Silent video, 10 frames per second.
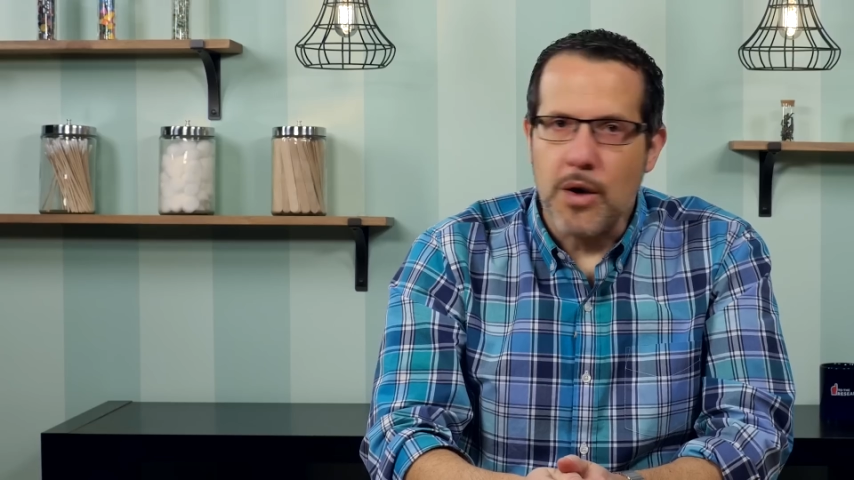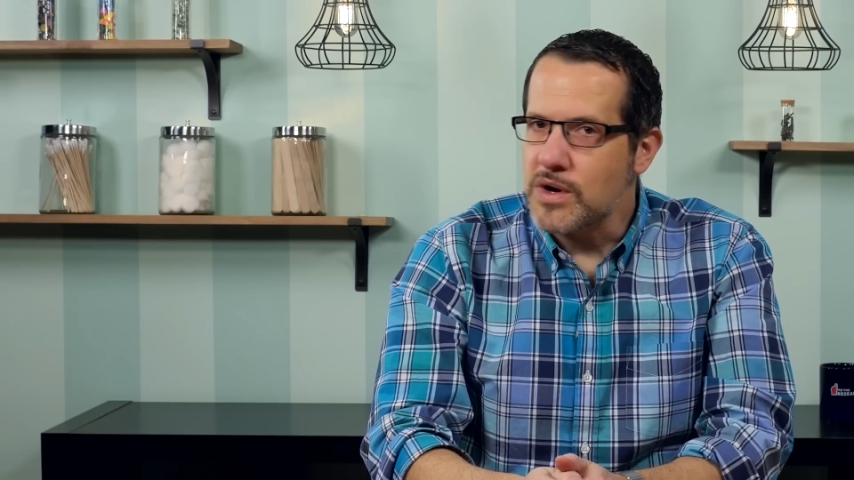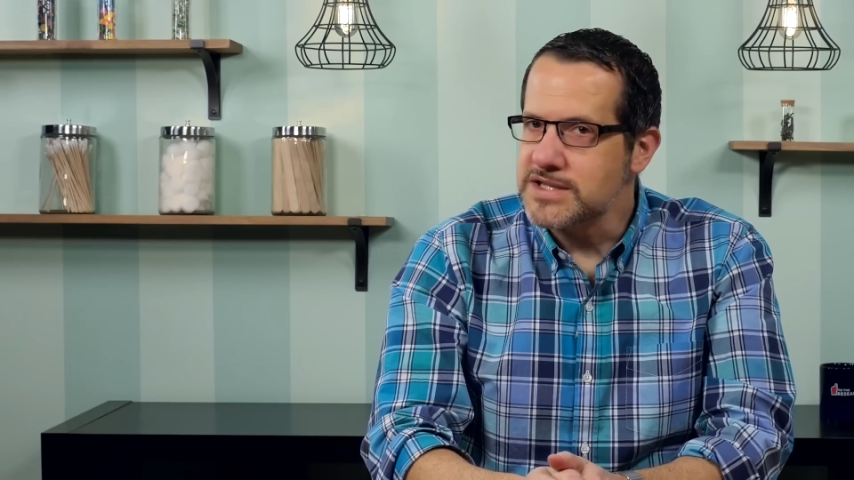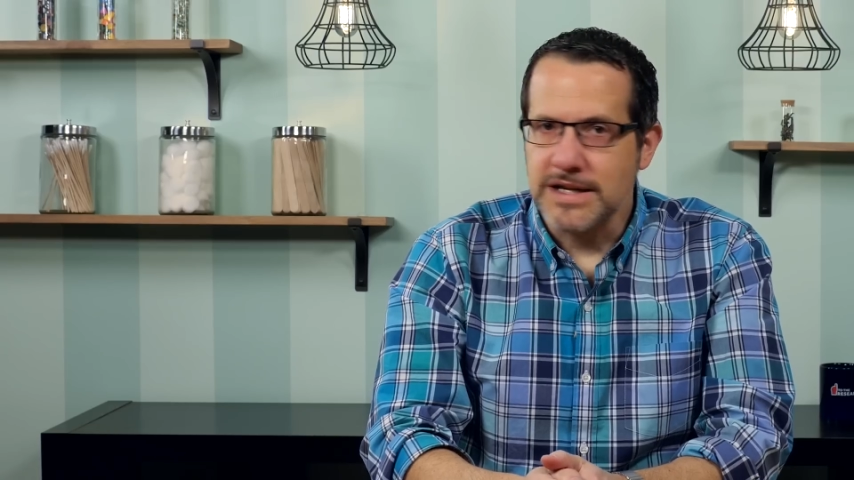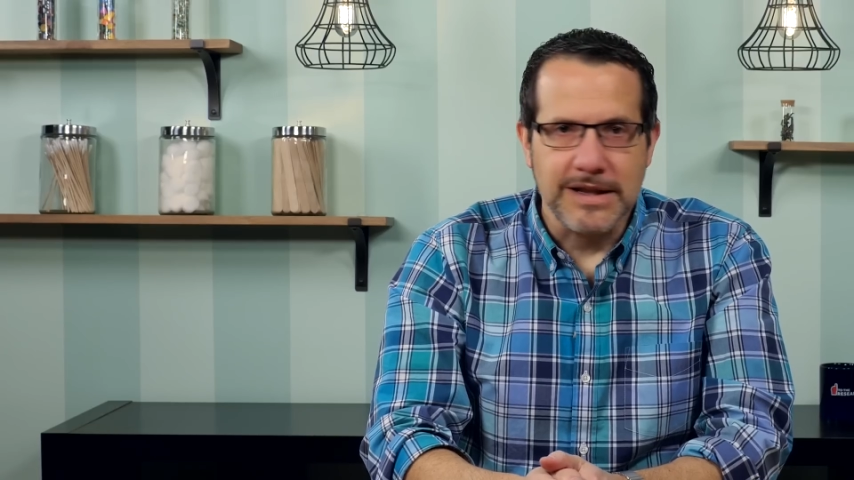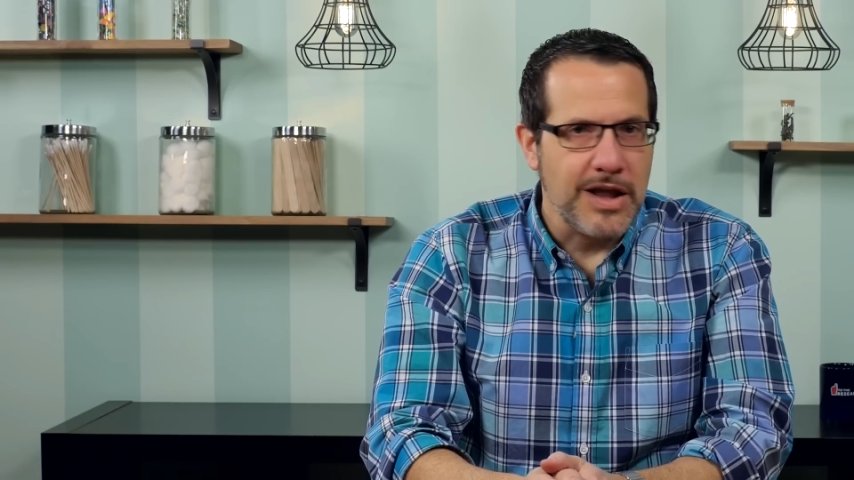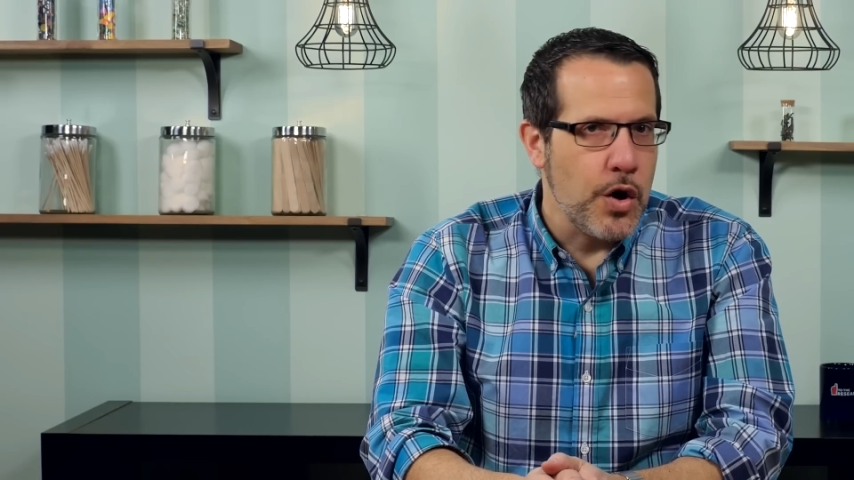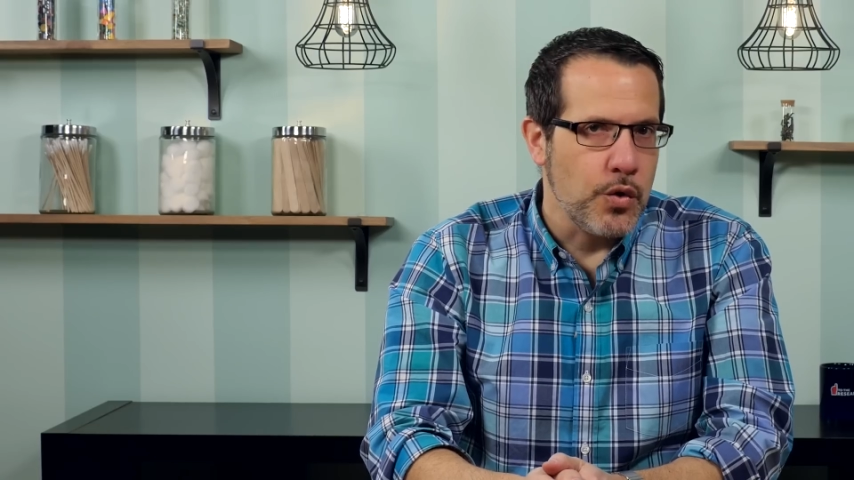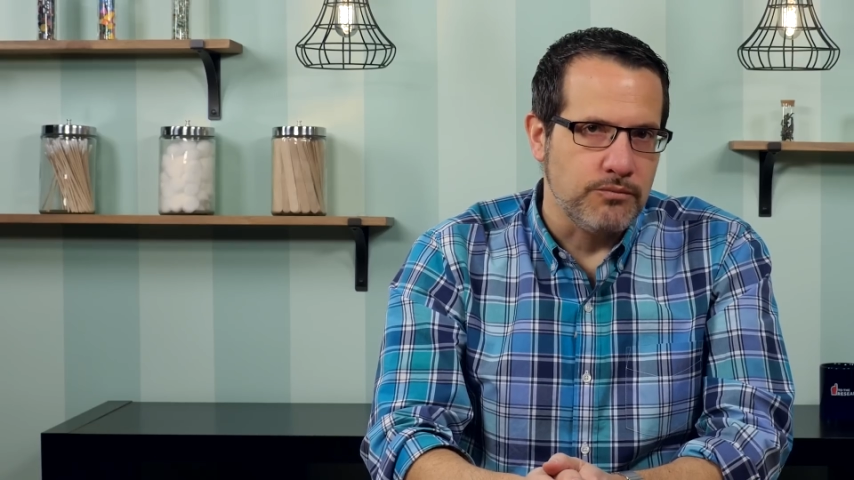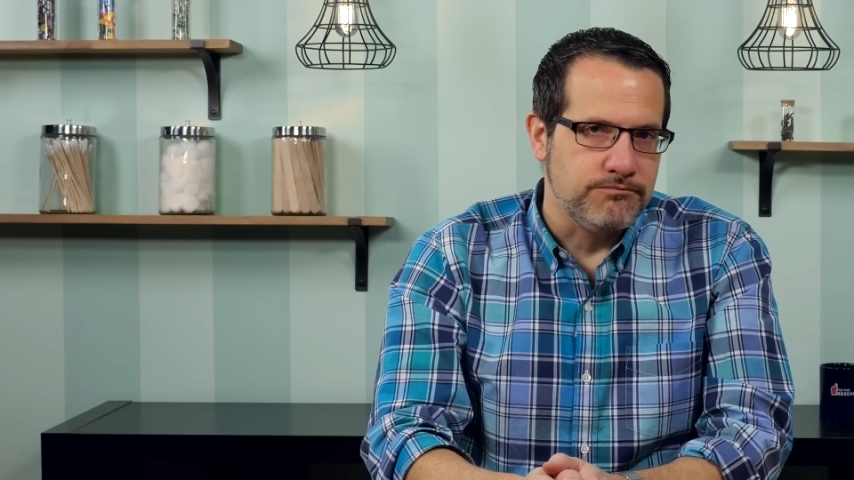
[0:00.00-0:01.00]
I wasn't
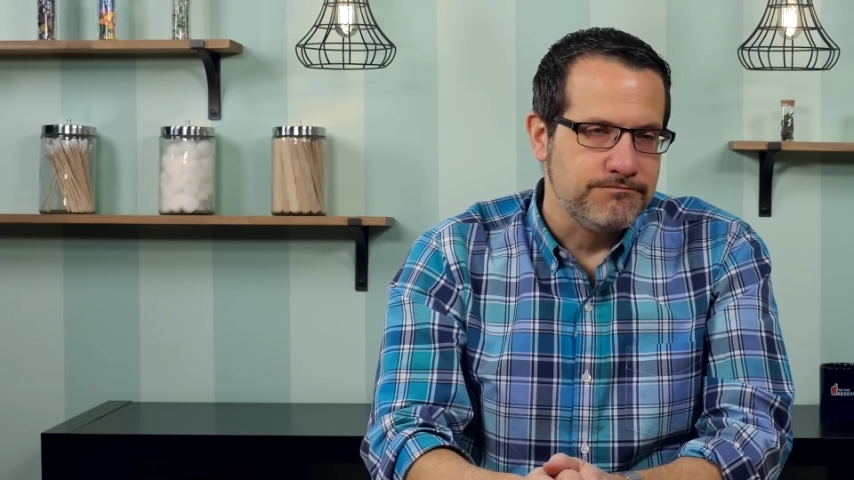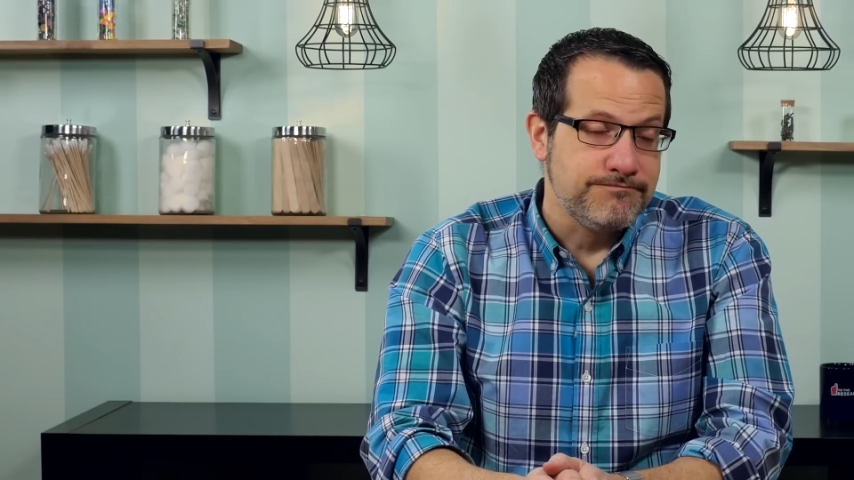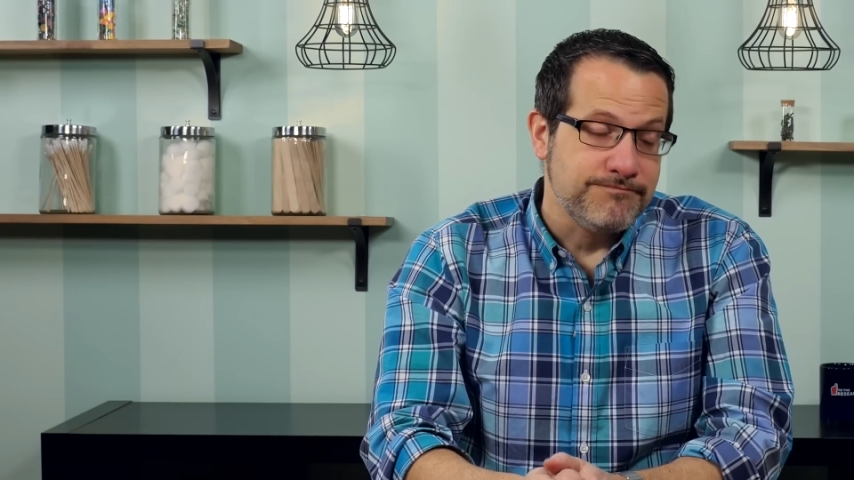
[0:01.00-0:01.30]
alone.